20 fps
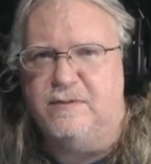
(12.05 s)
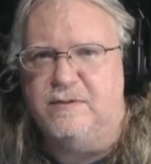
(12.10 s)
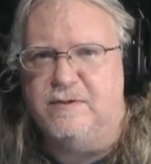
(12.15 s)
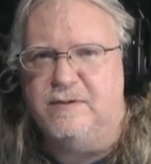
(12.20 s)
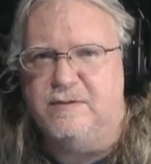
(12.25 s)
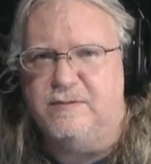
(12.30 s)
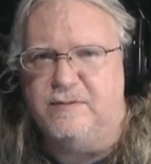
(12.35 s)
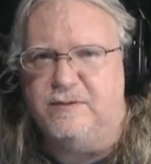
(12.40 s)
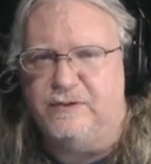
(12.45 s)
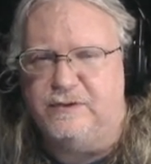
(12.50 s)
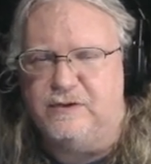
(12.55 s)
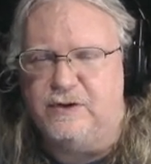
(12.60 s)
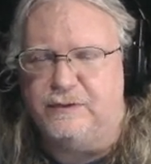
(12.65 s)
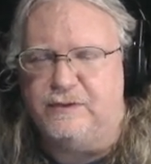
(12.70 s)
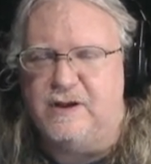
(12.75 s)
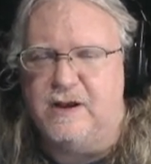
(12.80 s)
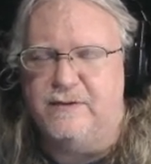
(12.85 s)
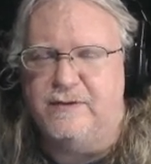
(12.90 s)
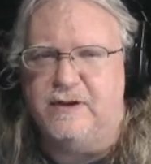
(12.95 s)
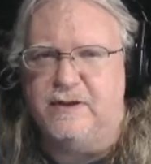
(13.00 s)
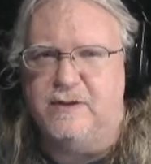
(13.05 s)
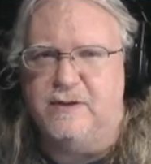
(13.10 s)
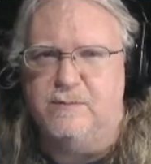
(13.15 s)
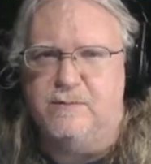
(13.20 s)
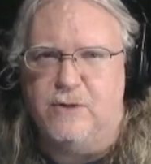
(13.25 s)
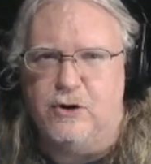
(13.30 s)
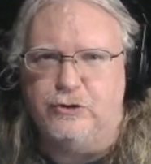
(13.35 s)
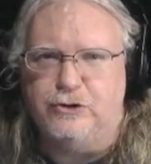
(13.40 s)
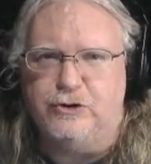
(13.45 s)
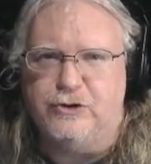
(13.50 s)
It was just giving them
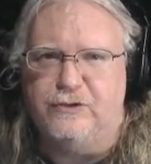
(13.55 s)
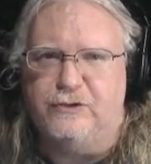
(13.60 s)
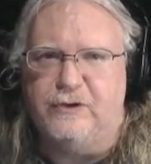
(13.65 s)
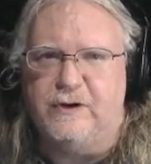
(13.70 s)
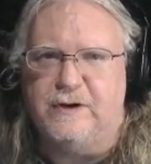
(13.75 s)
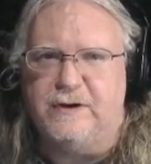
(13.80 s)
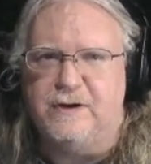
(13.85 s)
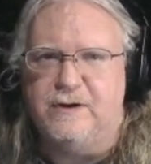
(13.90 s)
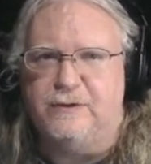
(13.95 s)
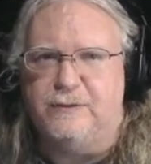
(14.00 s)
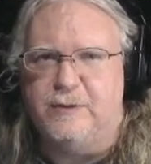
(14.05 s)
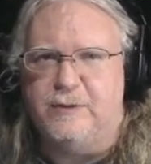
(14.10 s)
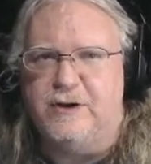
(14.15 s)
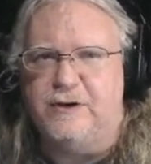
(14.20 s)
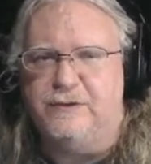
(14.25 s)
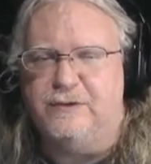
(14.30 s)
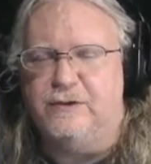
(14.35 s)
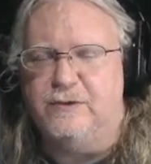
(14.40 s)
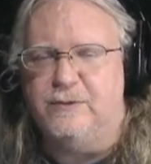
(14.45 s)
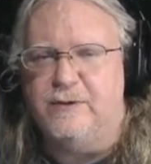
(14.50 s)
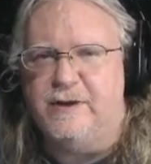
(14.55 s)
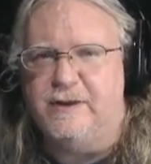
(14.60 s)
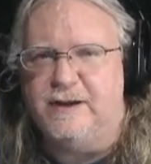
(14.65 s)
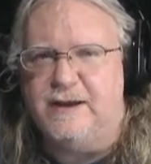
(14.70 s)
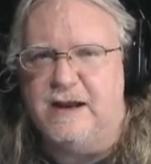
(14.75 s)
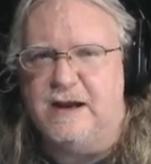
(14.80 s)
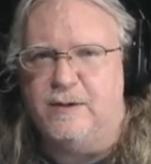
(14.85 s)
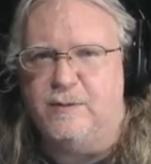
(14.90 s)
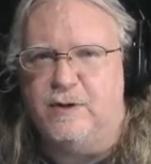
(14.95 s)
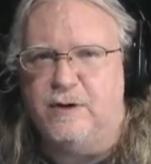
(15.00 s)
motion sickness because of the way the
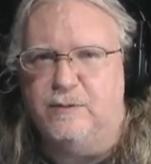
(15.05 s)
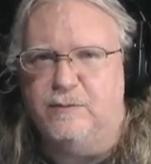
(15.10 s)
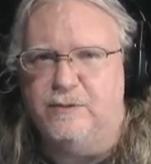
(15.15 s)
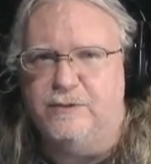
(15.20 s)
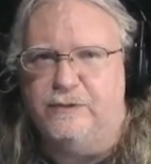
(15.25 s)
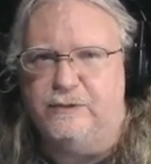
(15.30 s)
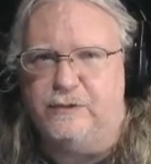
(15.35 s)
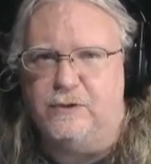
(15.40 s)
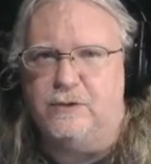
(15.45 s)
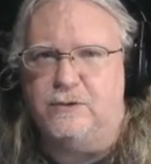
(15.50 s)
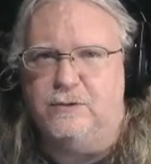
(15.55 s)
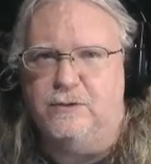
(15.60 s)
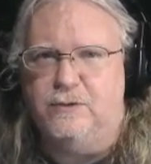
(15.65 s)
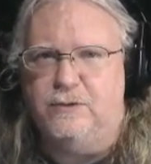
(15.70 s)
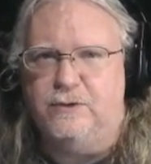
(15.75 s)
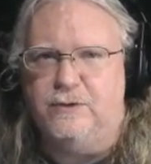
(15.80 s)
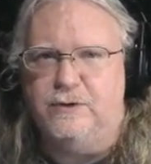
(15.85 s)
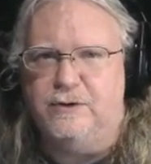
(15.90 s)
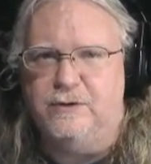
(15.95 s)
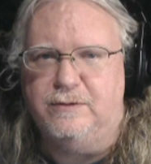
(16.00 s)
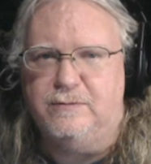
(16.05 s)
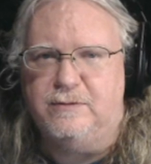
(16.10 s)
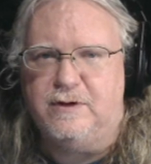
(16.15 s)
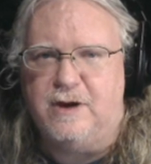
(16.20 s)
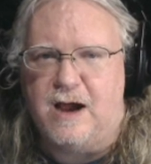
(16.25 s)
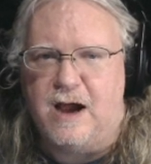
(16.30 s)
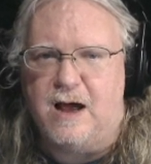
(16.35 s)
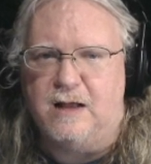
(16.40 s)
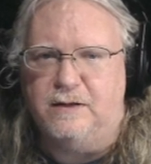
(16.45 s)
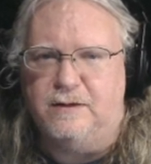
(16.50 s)
camera would circle the
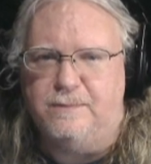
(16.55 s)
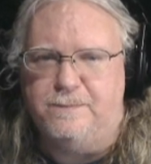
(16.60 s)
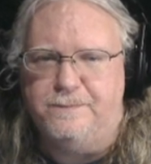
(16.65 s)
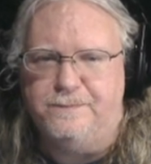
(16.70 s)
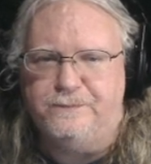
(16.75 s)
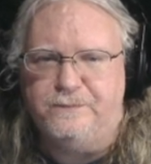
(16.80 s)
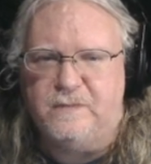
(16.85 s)
column.